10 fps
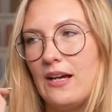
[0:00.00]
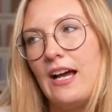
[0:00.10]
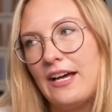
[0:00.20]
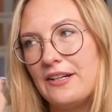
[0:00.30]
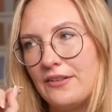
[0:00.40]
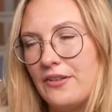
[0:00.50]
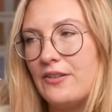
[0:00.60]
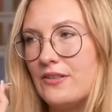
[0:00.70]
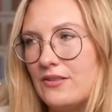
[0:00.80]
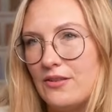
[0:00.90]
had a
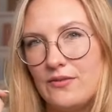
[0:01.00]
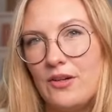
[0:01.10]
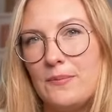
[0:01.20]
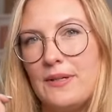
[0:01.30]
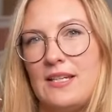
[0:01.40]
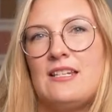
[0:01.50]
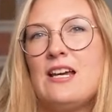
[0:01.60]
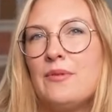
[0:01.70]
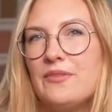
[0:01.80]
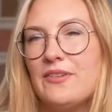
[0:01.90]
good search volume at that
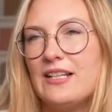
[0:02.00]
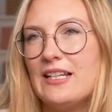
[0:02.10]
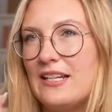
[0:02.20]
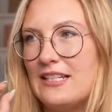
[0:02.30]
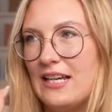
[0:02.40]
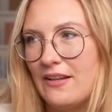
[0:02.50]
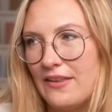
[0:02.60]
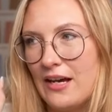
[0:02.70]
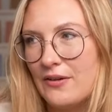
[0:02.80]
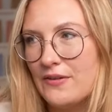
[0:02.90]
time already, had
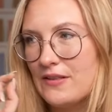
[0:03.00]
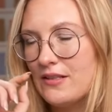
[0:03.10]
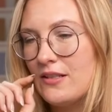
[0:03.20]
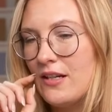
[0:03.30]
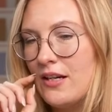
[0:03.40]
10,000